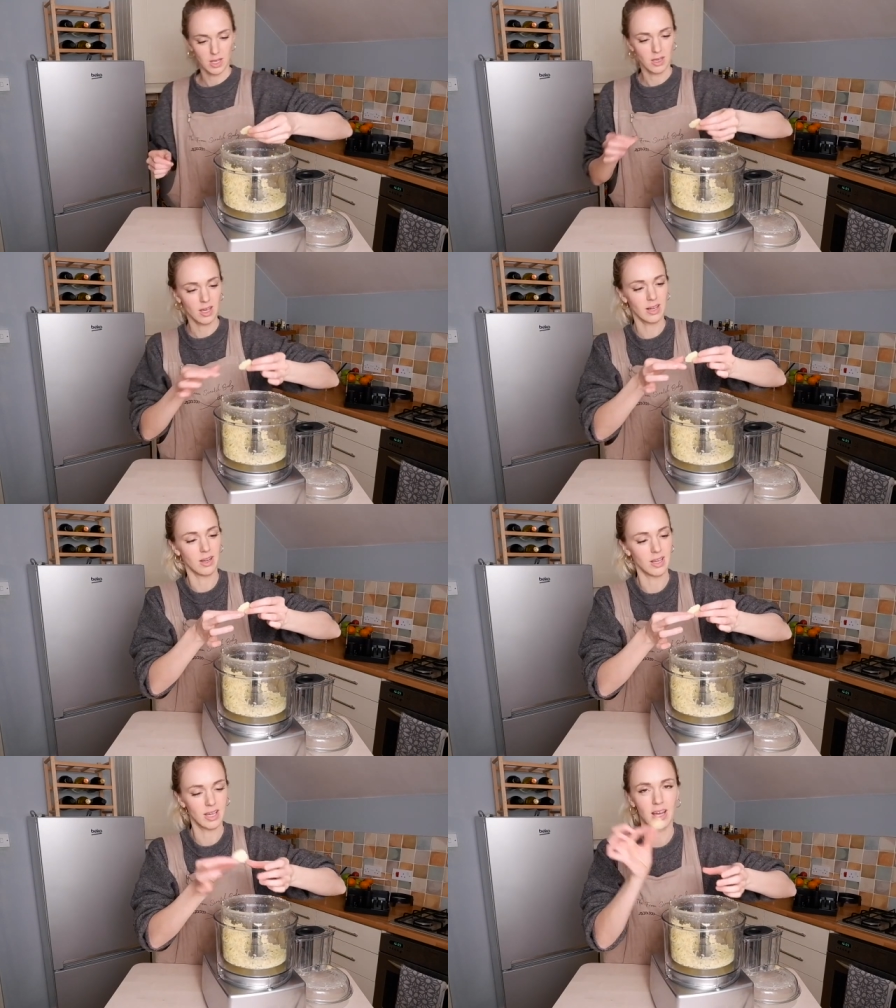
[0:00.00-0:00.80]
You're getting
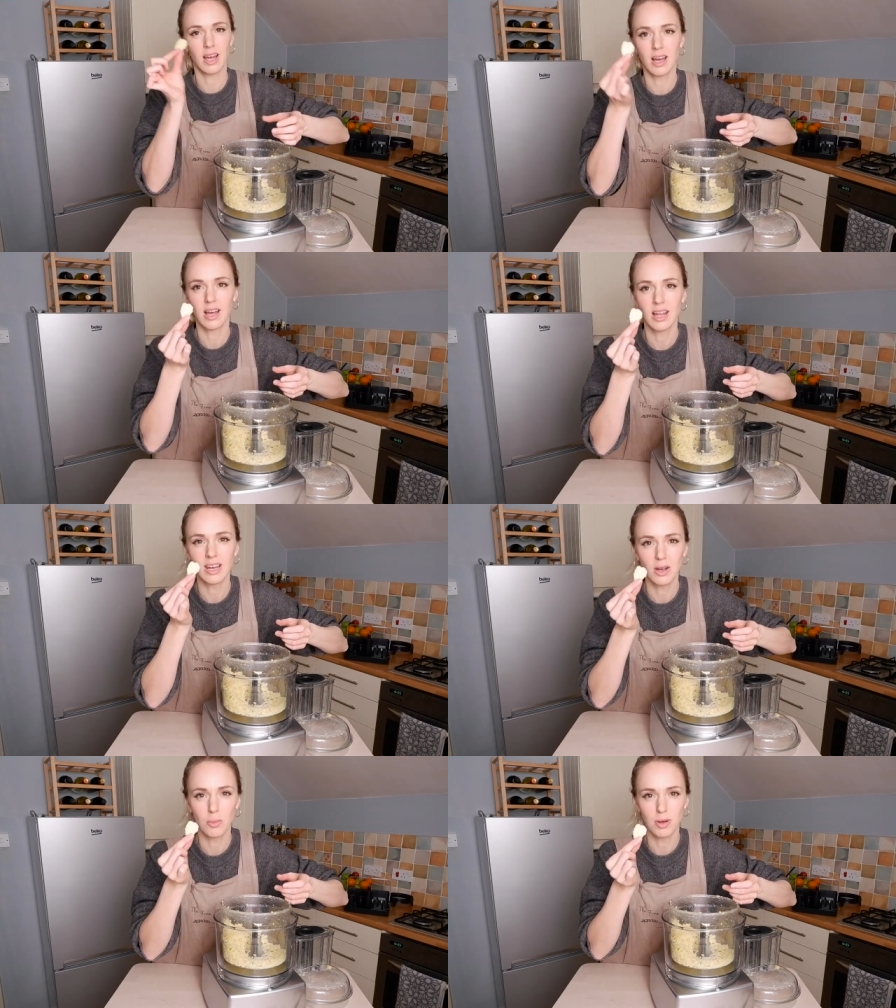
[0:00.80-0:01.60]
like a
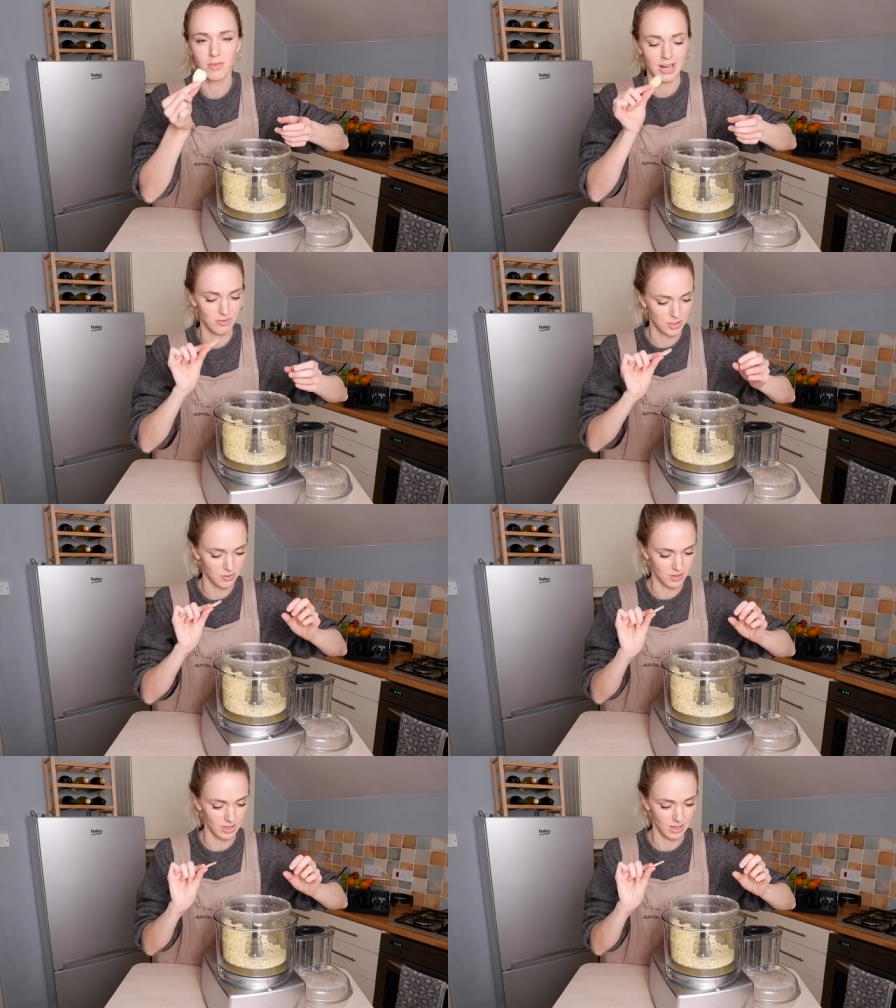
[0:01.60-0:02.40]
little bit of a
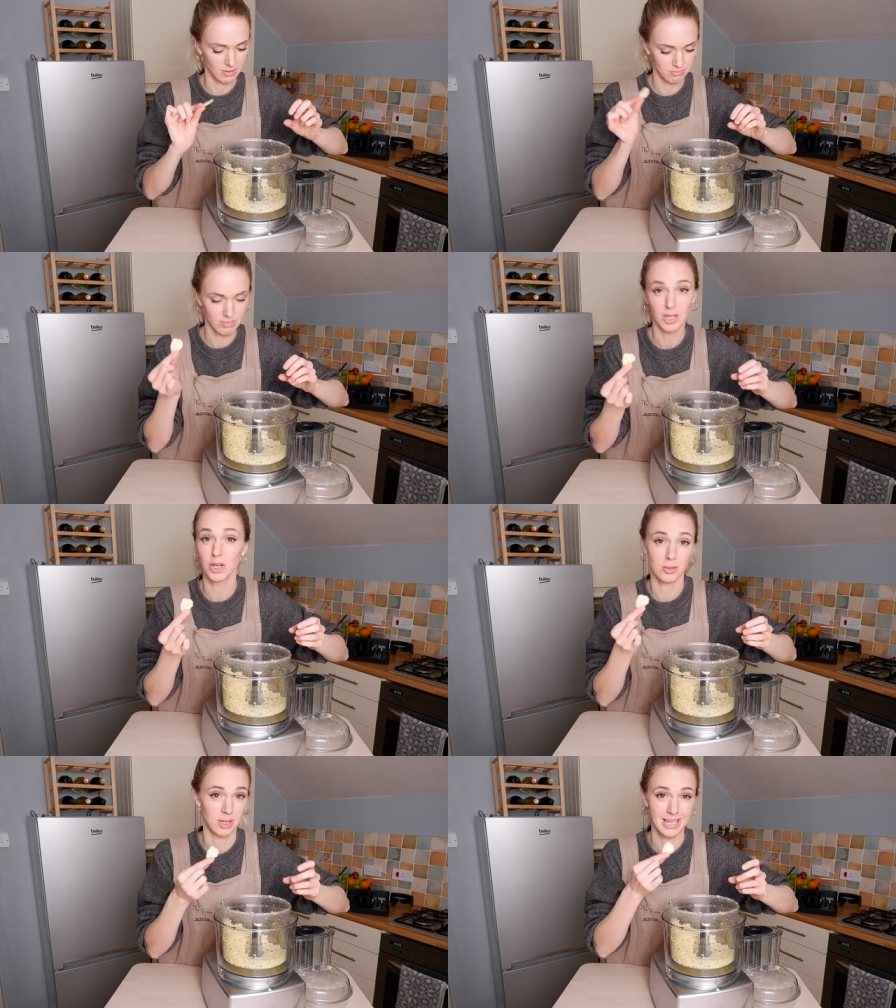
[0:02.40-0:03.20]
leftover thing. You
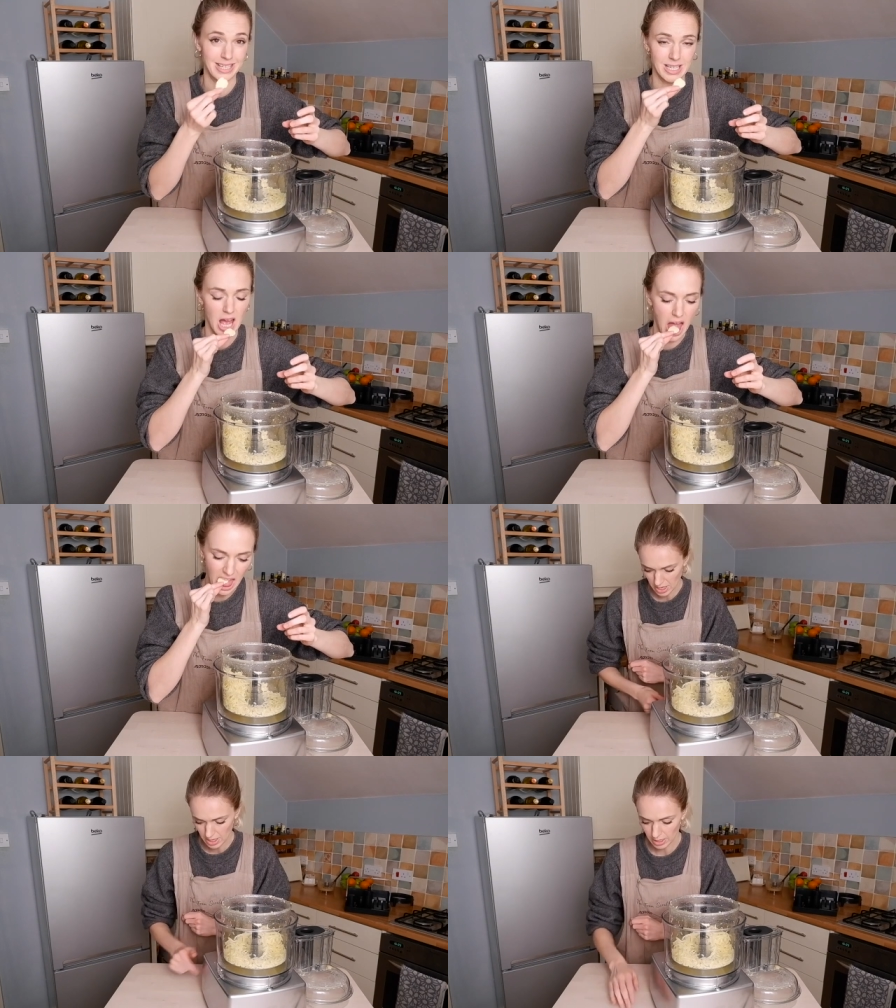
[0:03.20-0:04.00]
know I'm going to eat it.
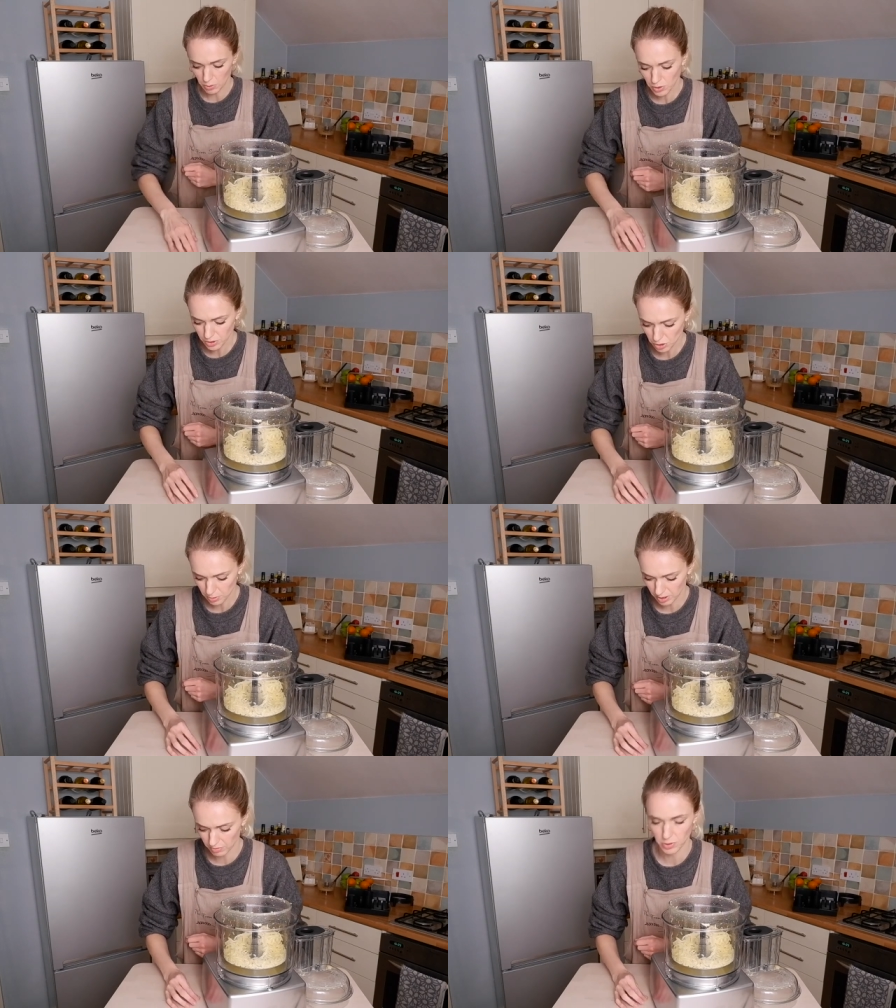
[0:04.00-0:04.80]
Now, on the
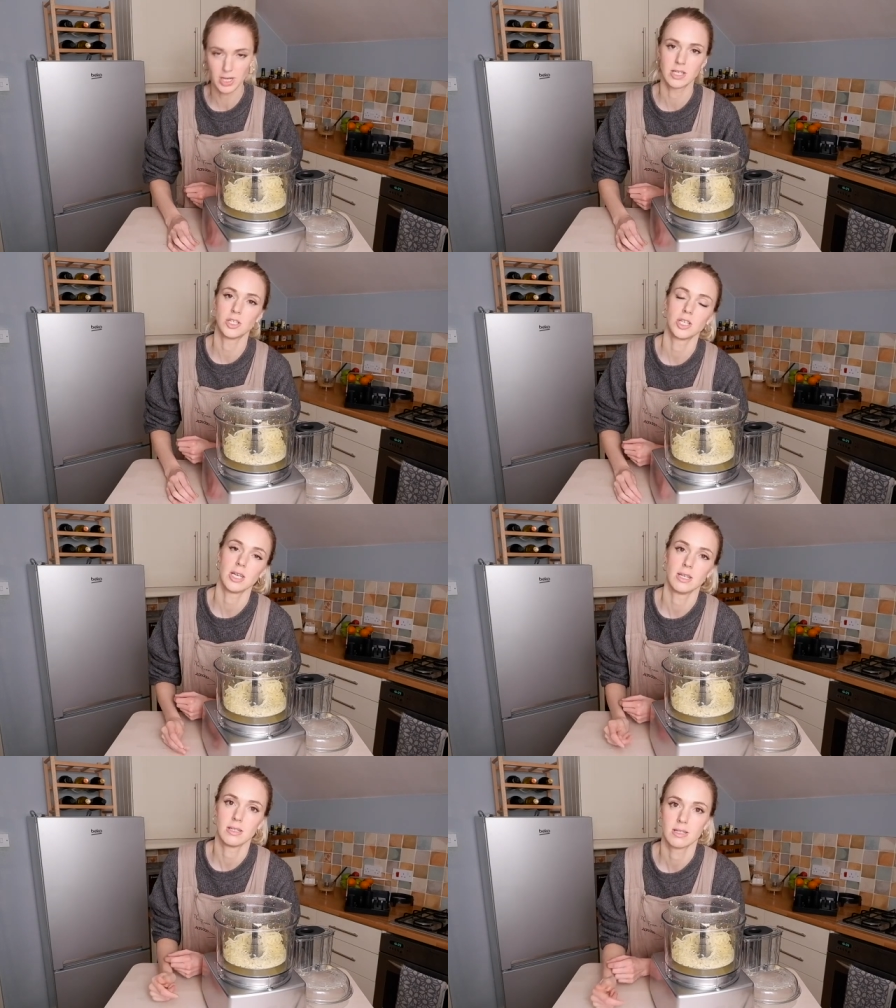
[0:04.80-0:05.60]
topic of grated
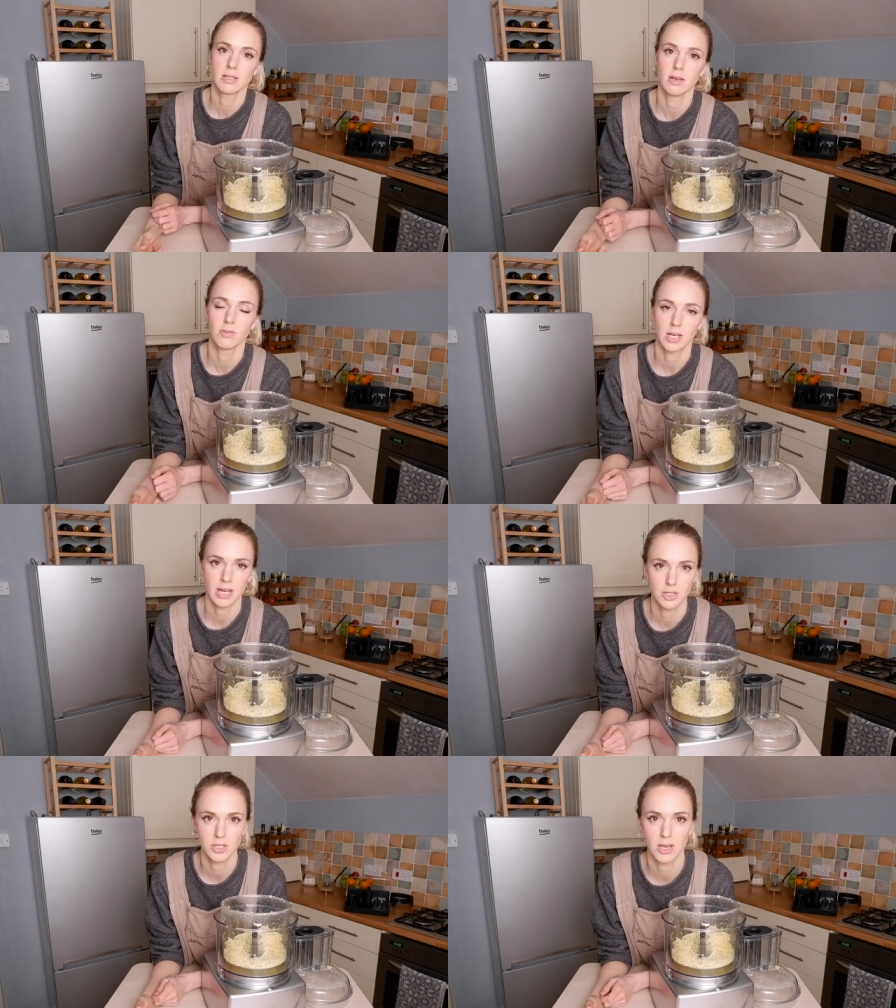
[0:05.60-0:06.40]
cheese, if I
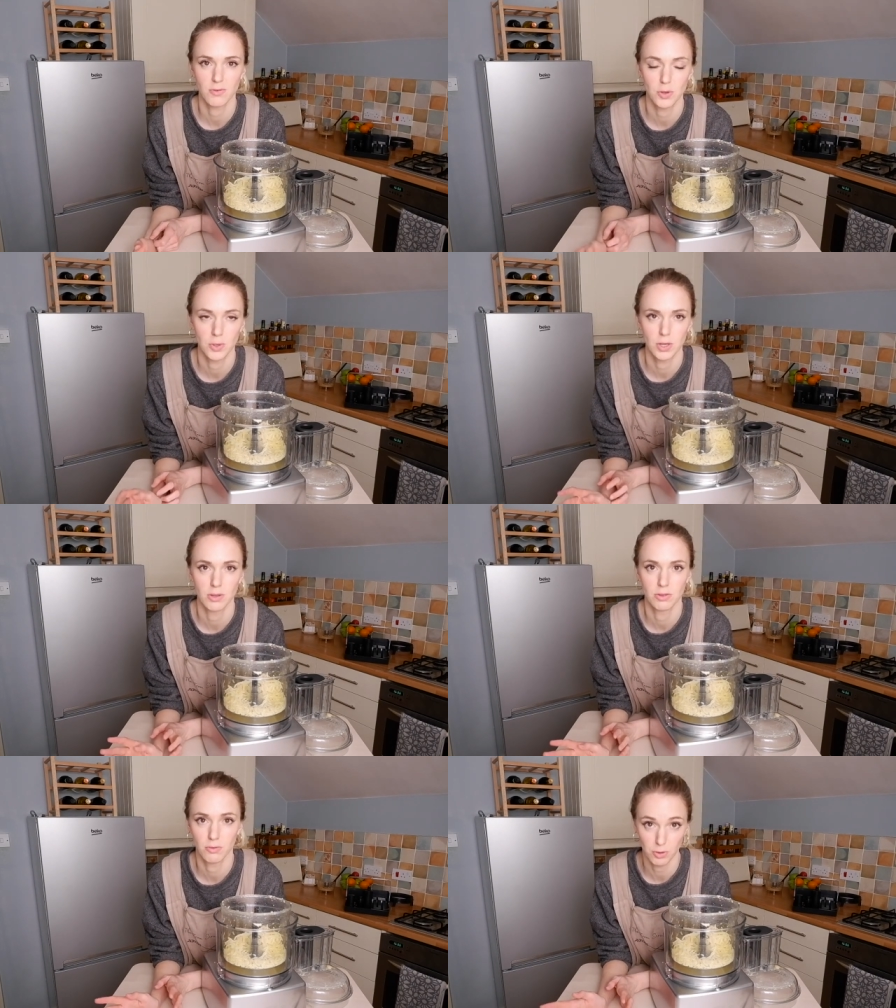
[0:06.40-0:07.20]
can just give you
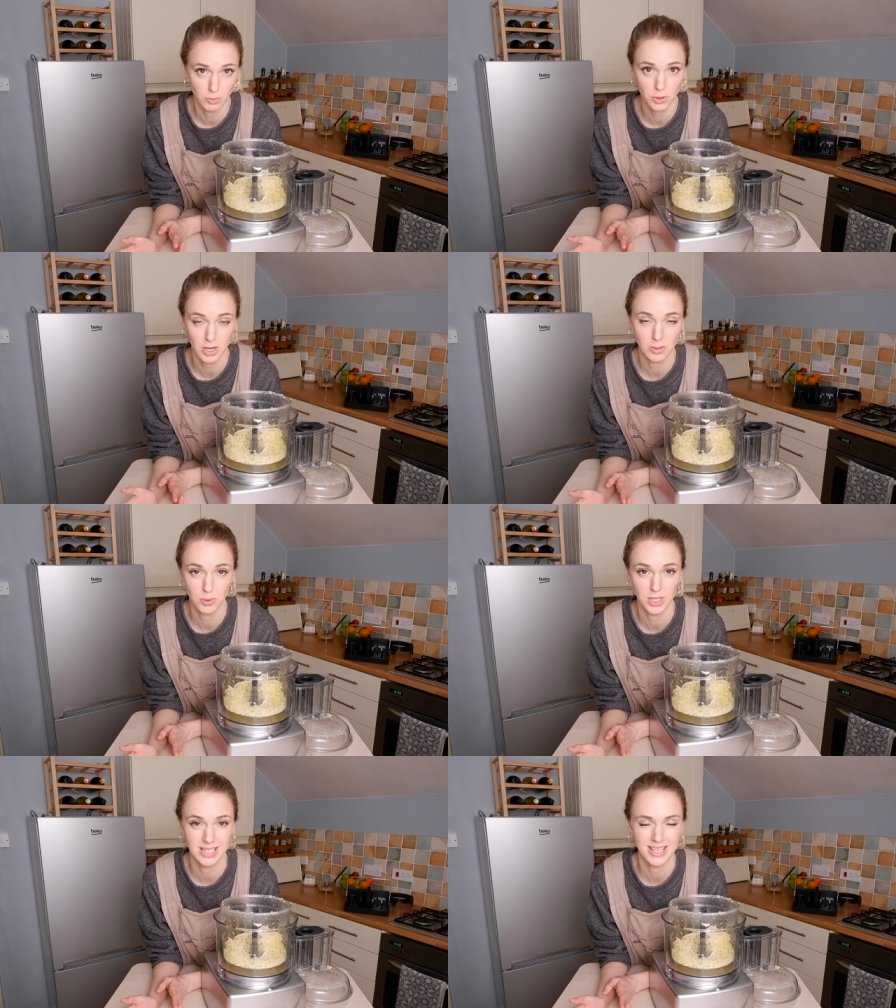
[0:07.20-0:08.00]
the From Scratch
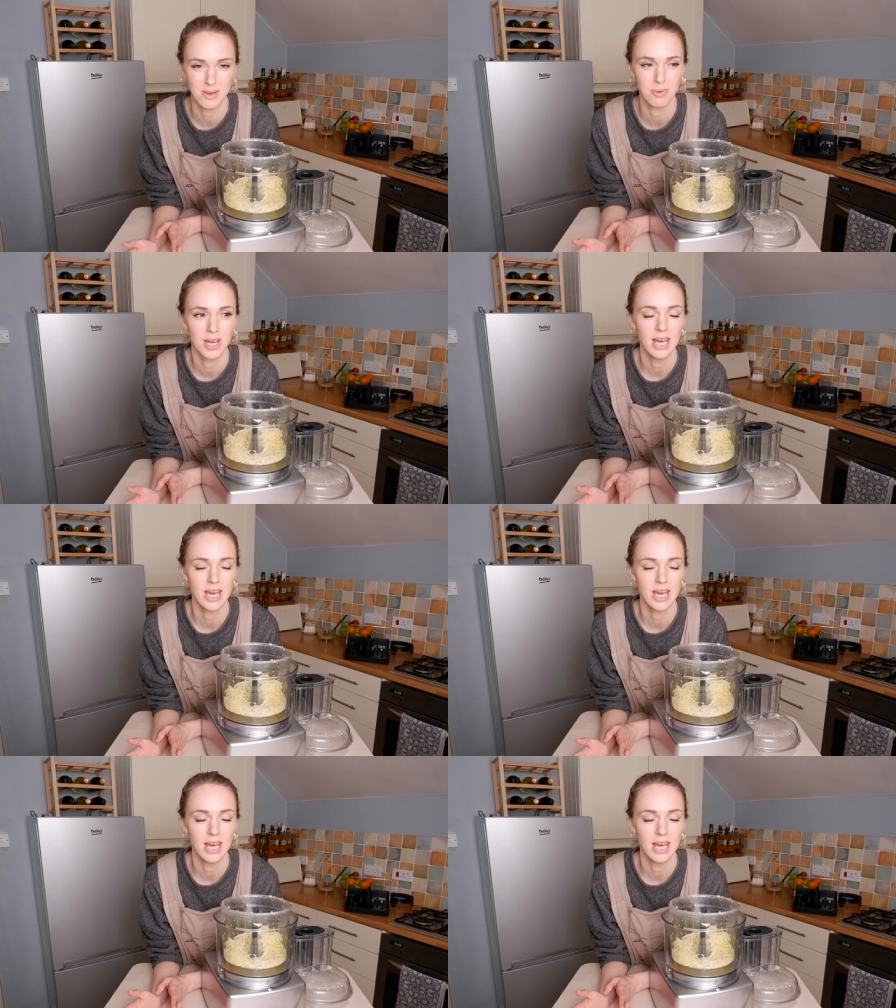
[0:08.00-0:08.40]
Body tip,